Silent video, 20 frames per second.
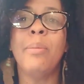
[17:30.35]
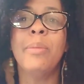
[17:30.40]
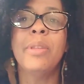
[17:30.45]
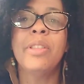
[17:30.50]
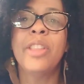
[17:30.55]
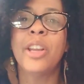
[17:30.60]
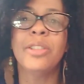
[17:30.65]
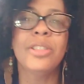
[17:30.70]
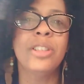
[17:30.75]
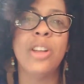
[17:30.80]

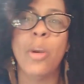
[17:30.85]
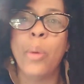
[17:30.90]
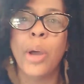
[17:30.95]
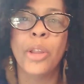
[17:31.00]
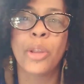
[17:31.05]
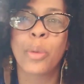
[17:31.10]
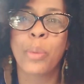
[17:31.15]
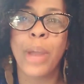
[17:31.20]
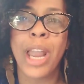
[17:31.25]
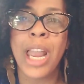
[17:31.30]
There's no
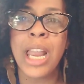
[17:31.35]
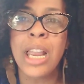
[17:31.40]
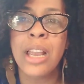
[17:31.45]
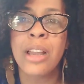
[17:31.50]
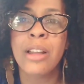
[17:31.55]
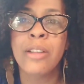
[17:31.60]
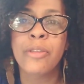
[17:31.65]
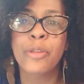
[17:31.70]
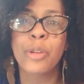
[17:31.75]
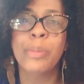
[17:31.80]
other way
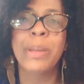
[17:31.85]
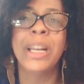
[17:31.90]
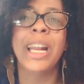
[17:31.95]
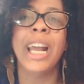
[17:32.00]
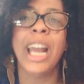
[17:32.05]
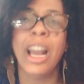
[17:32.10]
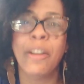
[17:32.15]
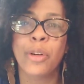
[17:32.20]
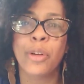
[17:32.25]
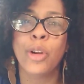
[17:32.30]
for me
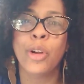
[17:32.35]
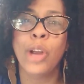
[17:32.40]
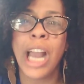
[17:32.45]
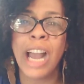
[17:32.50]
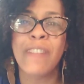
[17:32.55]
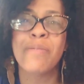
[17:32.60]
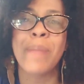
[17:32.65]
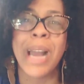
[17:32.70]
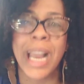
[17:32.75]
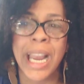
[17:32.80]
to ever
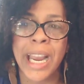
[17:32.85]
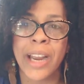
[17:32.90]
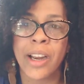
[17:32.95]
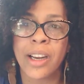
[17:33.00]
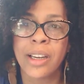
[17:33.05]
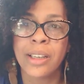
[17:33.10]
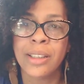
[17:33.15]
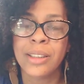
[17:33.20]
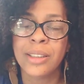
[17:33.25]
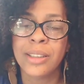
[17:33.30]
have my
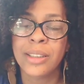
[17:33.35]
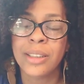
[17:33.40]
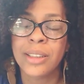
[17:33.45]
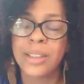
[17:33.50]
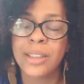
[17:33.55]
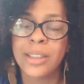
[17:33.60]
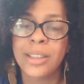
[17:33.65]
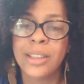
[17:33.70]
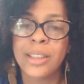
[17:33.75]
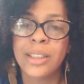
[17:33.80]
hair.
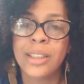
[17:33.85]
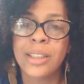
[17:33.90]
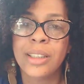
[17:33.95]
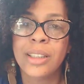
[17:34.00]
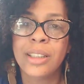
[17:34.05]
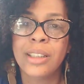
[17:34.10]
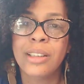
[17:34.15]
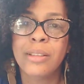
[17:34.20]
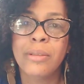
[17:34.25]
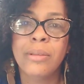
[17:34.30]

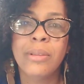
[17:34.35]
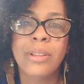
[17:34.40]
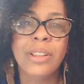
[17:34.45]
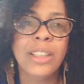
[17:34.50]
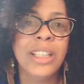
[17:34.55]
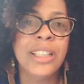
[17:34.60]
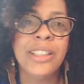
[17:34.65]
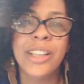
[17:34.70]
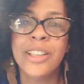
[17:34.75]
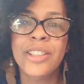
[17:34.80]

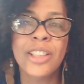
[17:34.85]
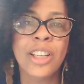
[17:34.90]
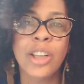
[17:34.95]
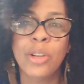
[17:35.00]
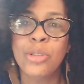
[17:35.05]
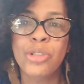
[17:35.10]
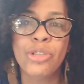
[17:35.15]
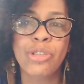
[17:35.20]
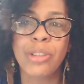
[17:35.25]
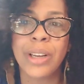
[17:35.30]
It doesn't go
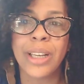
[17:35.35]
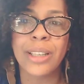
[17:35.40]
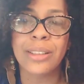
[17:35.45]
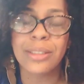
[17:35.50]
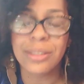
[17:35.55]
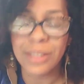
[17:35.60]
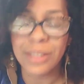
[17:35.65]
straight.